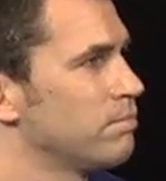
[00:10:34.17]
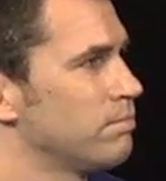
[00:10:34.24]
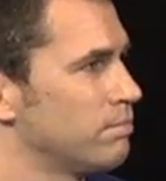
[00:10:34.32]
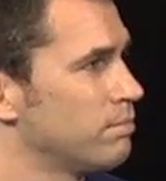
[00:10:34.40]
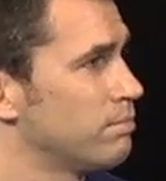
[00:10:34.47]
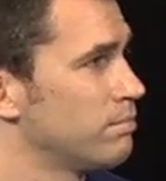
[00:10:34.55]

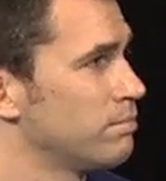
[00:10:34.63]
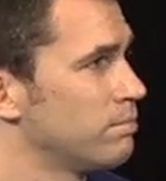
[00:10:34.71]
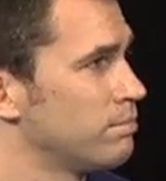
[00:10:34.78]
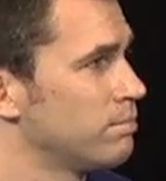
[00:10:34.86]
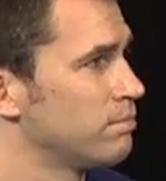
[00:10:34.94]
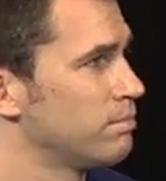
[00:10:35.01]

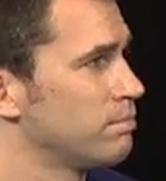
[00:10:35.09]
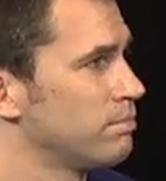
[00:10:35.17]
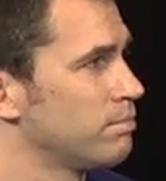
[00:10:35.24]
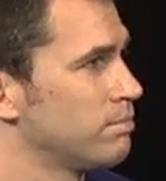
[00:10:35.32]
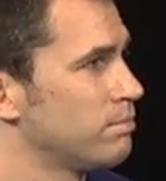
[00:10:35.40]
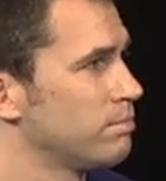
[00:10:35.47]

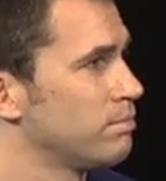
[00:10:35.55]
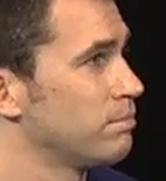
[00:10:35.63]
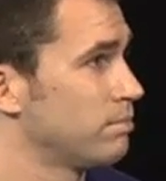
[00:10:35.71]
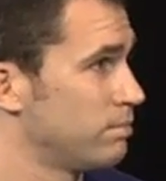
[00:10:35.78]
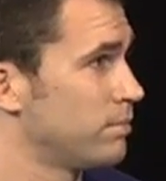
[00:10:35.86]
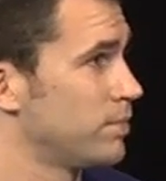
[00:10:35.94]

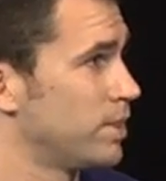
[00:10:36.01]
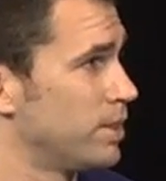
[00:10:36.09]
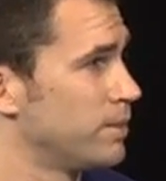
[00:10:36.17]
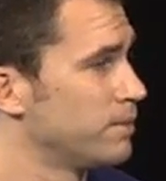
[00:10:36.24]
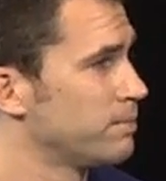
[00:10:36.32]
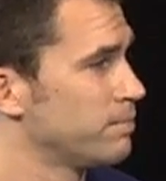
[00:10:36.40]

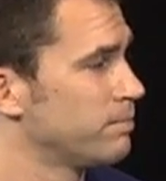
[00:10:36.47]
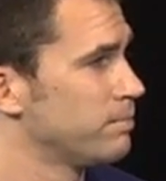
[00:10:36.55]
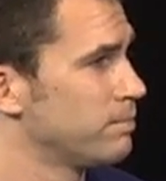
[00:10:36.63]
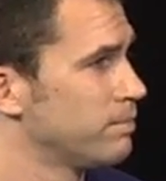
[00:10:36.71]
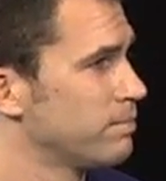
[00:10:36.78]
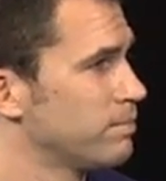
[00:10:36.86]

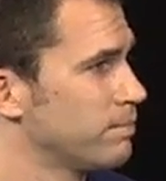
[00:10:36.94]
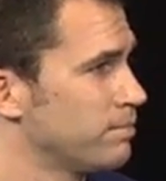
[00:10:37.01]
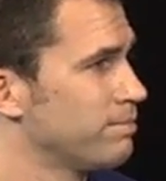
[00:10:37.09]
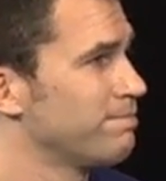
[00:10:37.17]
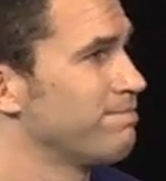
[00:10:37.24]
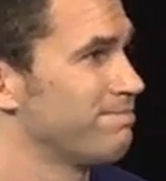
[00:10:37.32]

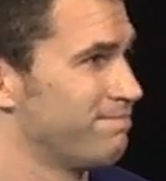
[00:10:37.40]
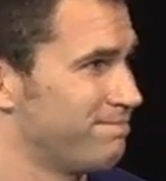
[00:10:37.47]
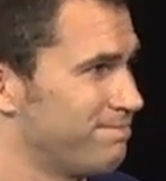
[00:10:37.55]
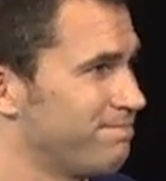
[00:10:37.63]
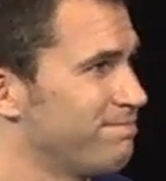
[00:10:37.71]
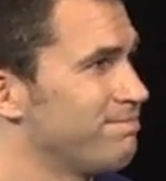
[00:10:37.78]

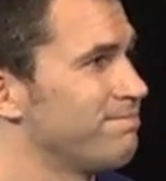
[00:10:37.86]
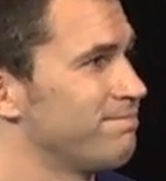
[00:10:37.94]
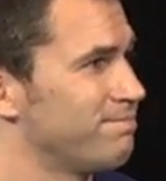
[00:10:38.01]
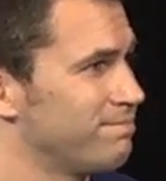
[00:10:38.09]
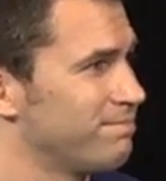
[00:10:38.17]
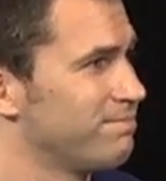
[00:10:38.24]

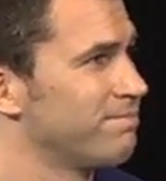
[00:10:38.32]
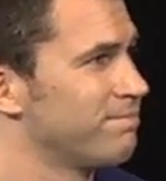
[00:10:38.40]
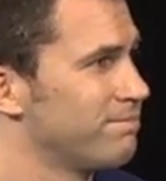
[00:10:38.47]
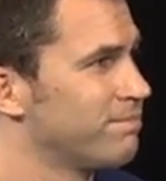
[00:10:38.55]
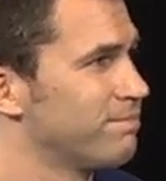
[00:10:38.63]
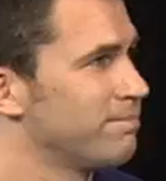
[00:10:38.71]

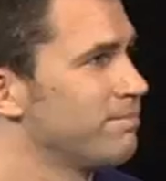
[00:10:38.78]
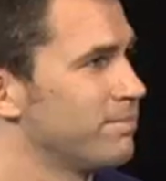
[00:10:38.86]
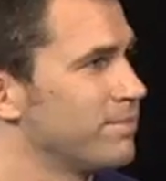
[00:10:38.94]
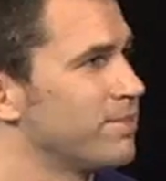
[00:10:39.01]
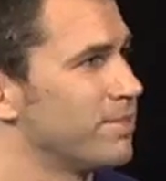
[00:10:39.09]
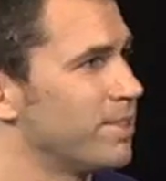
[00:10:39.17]

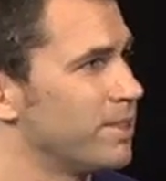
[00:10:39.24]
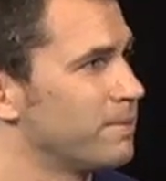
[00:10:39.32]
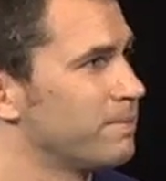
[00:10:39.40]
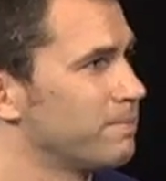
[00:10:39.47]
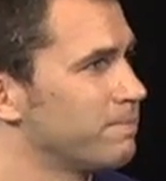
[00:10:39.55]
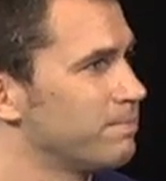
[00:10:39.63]

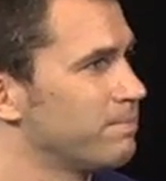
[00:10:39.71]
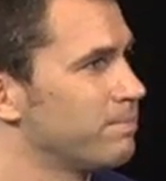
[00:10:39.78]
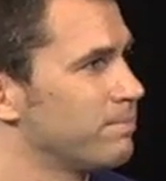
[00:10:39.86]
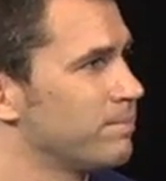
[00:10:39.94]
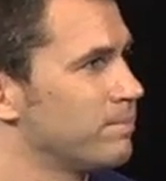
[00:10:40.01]
The person shown says nothing.